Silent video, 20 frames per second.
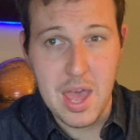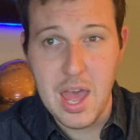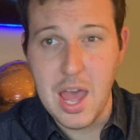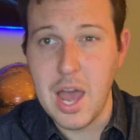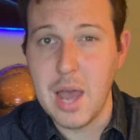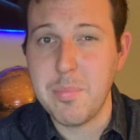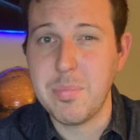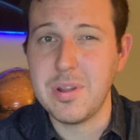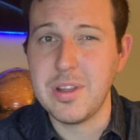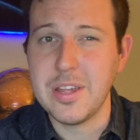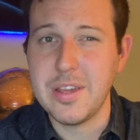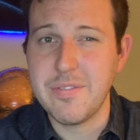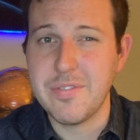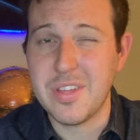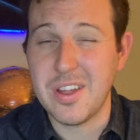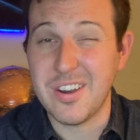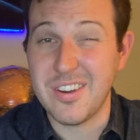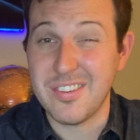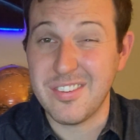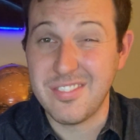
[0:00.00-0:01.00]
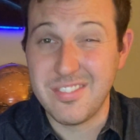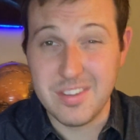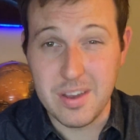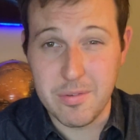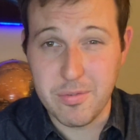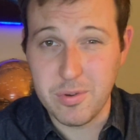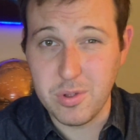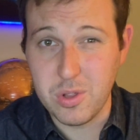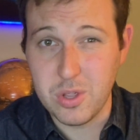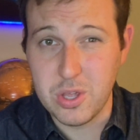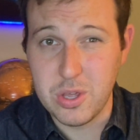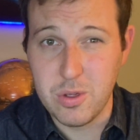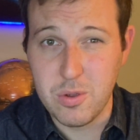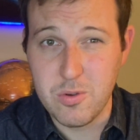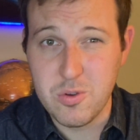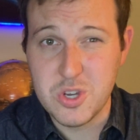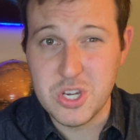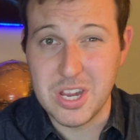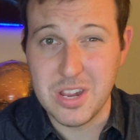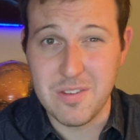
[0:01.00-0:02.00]
I believe there are several
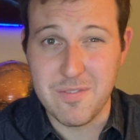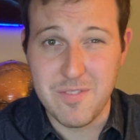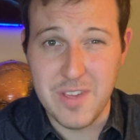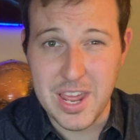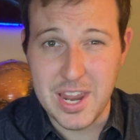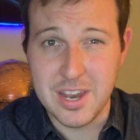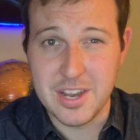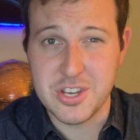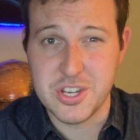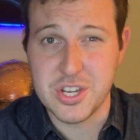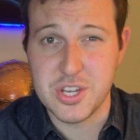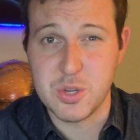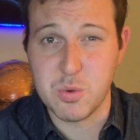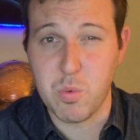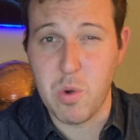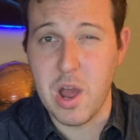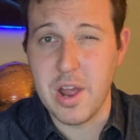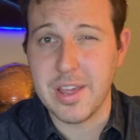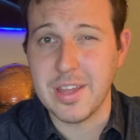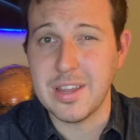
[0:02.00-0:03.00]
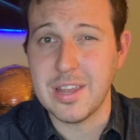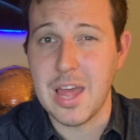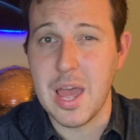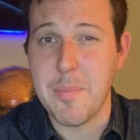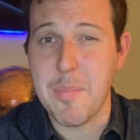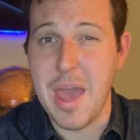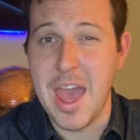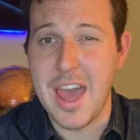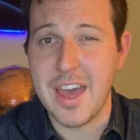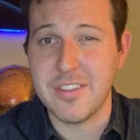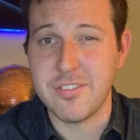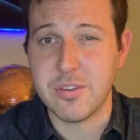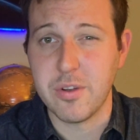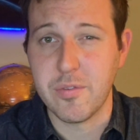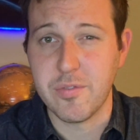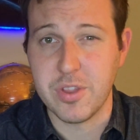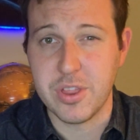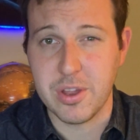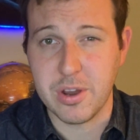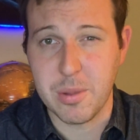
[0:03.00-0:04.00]
huge advantages Rocket Lab has
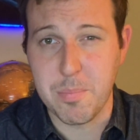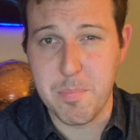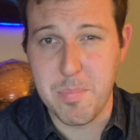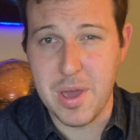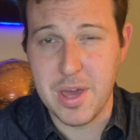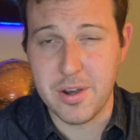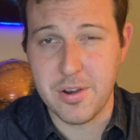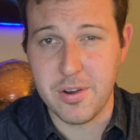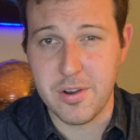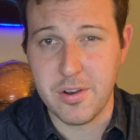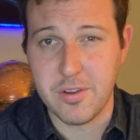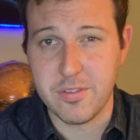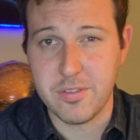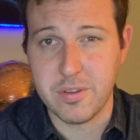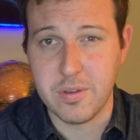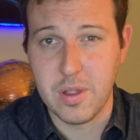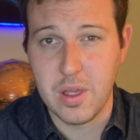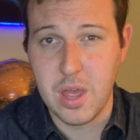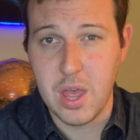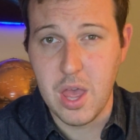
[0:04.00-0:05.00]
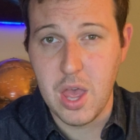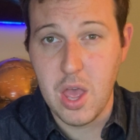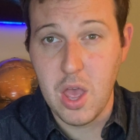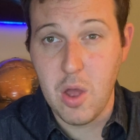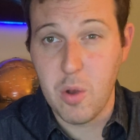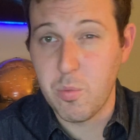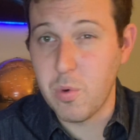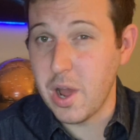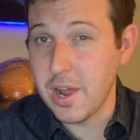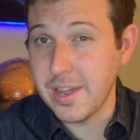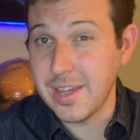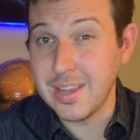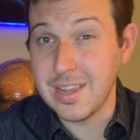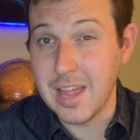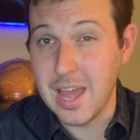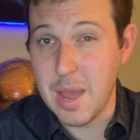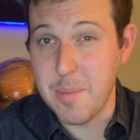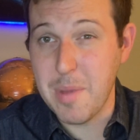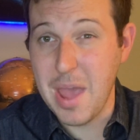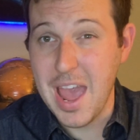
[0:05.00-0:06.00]
over their competitors. Rocket
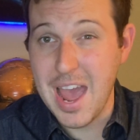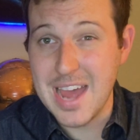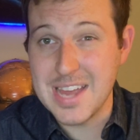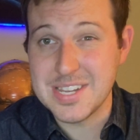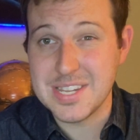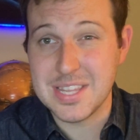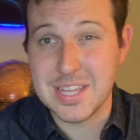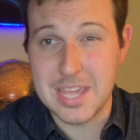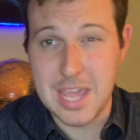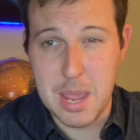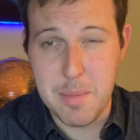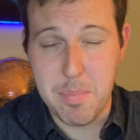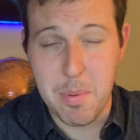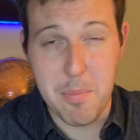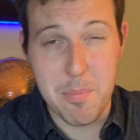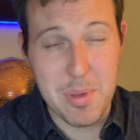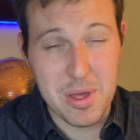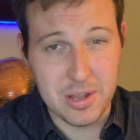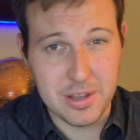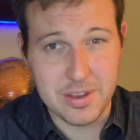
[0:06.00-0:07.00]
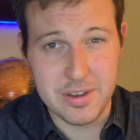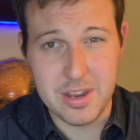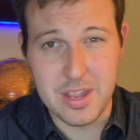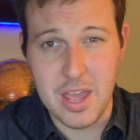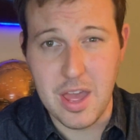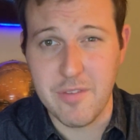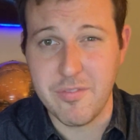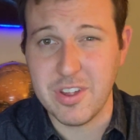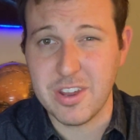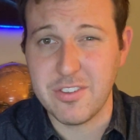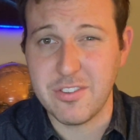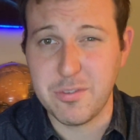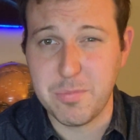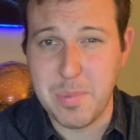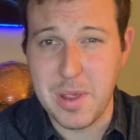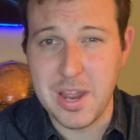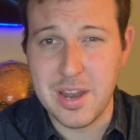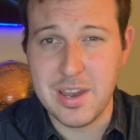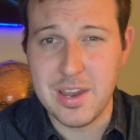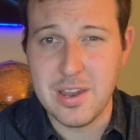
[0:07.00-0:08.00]
Lab has the capability of
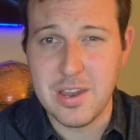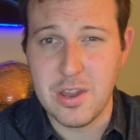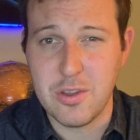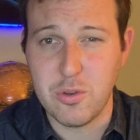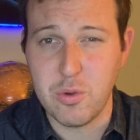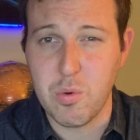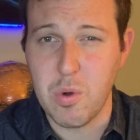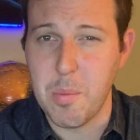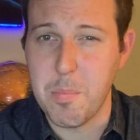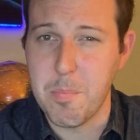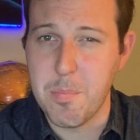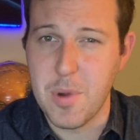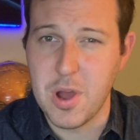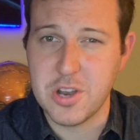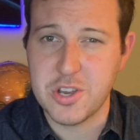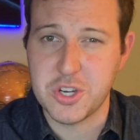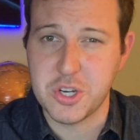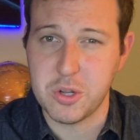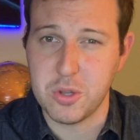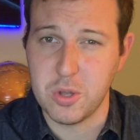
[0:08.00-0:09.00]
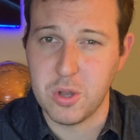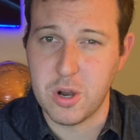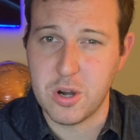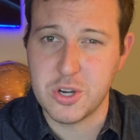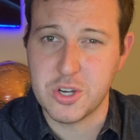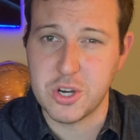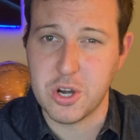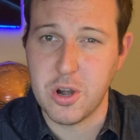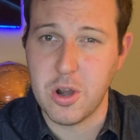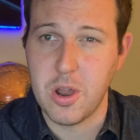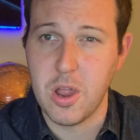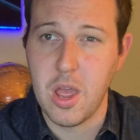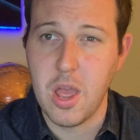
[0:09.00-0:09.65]
expanding into a much larger